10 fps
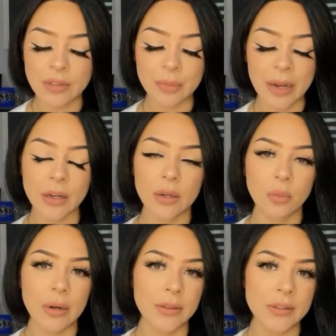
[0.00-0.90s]
depending on
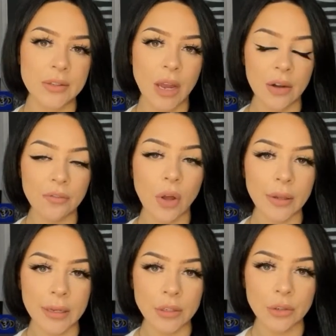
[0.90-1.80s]
where this is kind of
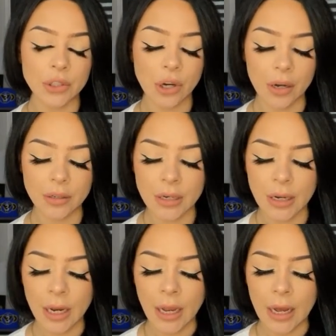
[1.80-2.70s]
falling in your chart.
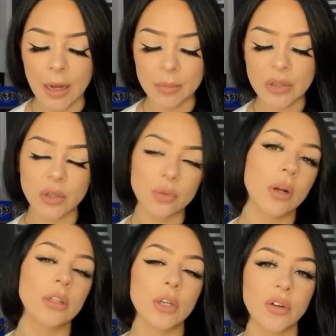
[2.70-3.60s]
So you'd
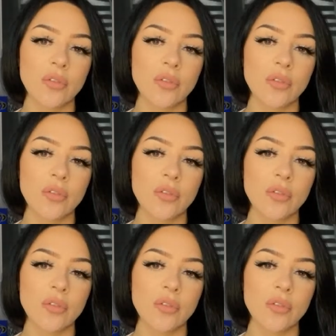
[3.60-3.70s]
want to look